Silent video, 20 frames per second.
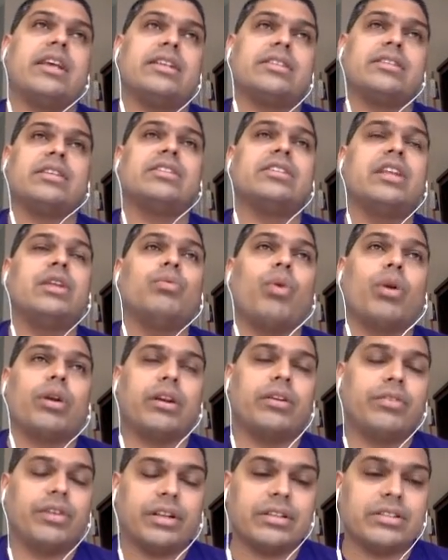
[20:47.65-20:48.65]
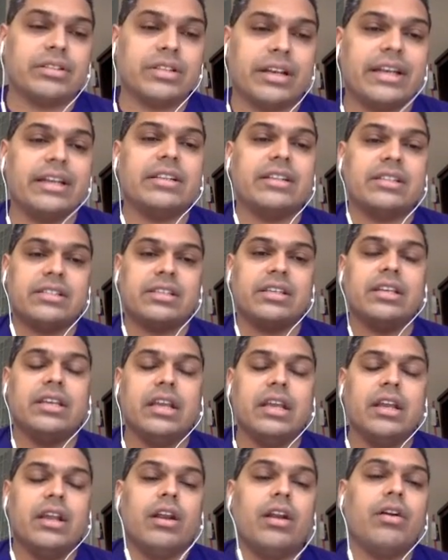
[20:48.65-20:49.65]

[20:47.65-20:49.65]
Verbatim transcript: essentially whatever is the latency